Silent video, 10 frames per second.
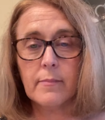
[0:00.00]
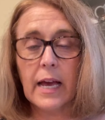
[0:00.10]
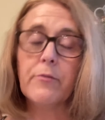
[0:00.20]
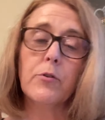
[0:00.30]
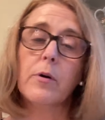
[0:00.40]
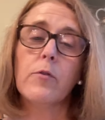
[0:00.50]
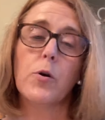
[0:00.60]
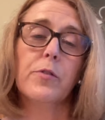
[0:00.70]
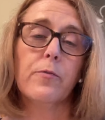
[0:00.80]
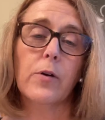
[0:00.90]
Have you ever
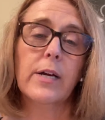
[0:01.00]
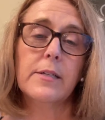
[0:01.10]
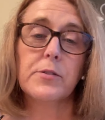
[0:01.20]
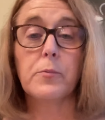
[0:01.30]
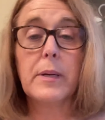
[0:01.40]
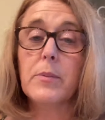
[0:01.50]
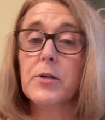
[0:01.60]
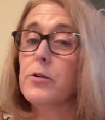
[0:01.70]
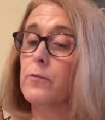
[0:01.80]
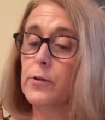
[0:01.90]
heard the phrase, or maybe
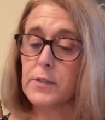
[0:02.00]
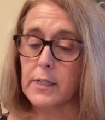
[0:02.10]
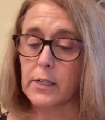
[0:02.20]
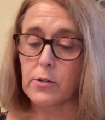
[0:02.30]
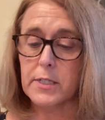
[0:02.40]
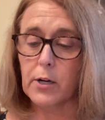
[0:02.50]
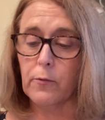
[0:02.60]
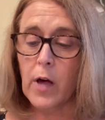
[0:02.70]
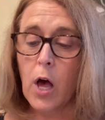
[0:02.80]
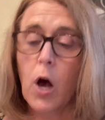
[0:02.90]
you've used it yourself,
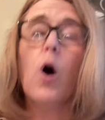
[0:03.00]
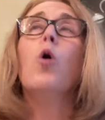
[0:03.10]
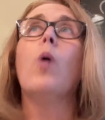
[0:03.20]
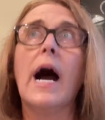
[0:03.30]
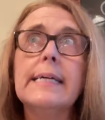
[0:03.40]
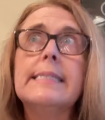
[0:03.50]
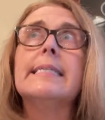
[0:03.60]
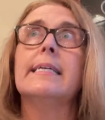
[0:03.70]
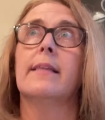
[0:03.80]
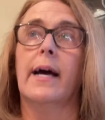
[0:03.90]
oh, I
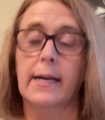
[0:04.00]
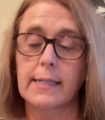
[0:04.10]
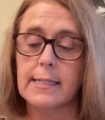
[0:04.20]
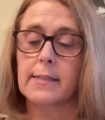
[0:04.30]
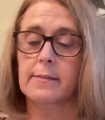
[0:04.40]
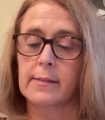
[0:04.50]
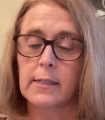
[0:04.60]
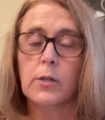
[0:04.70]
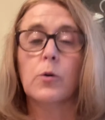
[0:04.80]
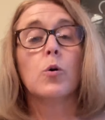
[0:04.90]
see that,
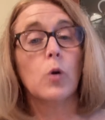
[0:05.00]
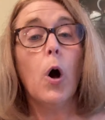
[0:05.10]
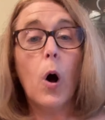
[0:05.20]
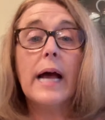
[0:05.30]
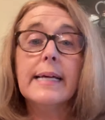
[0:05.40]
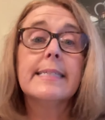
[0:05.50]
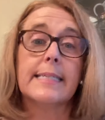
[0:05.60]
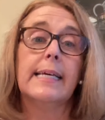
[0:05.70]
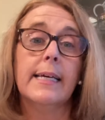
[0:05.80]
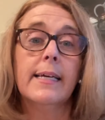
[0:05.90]
or I
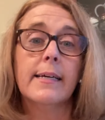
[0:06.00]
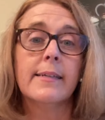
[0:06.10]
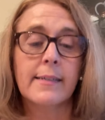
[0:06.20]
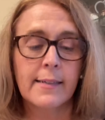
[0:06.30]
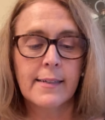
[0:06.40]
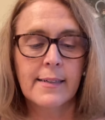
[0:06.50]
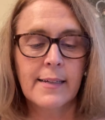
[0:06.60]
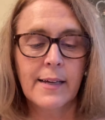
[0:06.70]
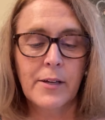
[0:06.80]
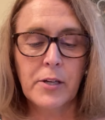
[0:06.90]
see.
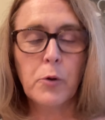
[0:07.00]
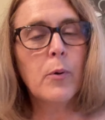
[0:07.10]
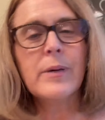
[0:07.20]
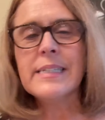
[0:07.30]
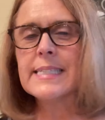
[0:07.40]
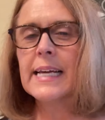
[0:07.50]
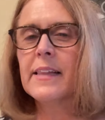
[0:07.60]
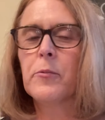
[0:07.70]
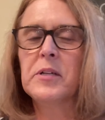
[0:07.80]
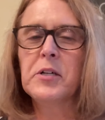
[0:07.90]
You know, when we say
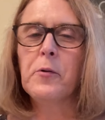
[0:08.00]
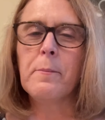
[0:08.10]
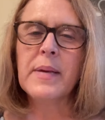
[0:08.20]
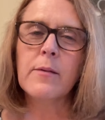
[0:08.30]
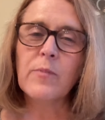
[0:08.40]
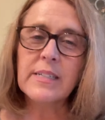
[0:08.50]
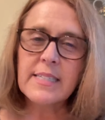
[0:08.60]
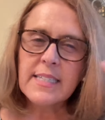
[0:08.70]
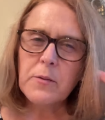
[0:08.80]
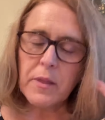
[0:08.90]
that, we don't mean we
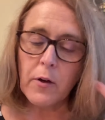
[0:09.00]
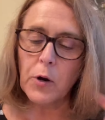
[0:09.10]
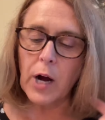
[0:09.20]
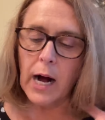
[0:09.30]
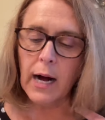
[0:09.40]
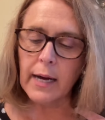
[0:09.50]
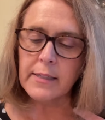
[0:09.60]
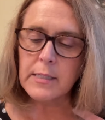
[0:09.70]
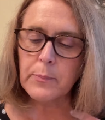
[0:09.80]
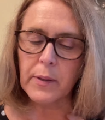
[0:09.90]
see with our
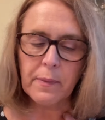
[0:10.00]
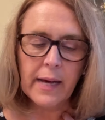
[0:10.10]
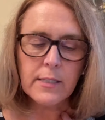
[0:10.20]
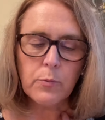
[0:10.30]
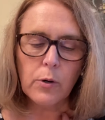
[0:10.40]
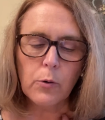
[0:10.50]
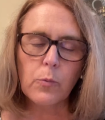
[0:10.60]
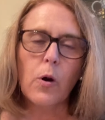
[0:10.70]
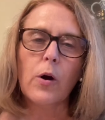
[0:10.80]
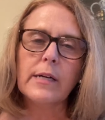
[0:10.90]
eyes, but that's where
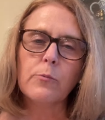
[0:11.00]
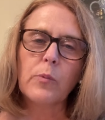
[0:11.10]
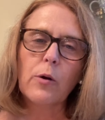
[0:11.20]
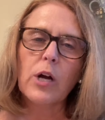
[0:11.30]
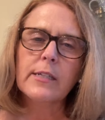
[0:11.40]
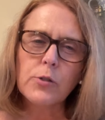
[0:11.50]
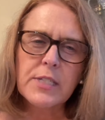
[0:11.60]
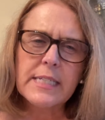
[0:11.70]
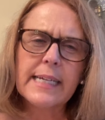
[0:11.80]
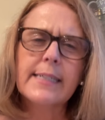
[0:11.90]
our, we're
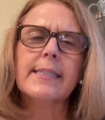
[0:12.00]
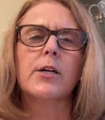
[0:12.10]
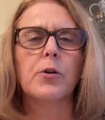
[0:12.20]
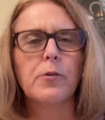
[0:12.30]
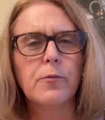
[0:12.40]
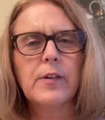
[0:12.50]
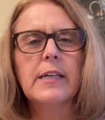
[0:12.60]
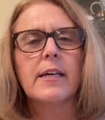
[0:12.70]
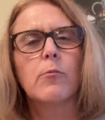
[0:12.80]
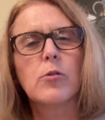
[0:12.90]
understanding and our
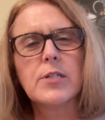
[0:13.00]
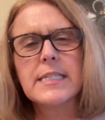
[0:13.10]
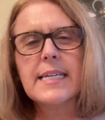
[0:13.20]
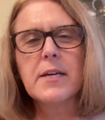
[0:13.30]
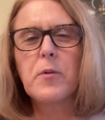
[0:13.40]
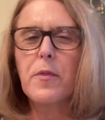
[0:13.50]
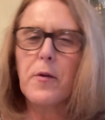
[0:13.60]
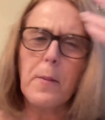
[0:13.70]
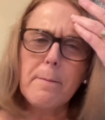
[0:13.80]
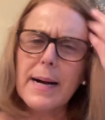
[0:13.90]
feeling. We're seeing with
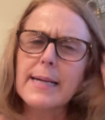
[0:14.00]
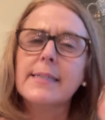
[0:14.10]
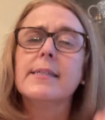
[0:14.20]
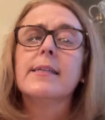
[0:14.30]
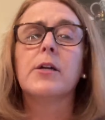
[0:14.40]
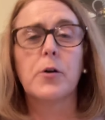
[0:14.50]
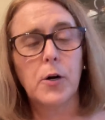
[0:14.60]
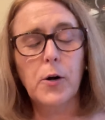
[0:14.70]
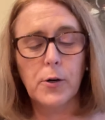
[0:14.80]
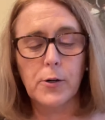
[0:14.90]
our mind and our
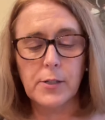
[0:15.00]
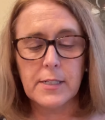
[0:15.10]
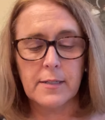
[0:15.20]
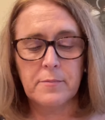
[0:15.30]
heart.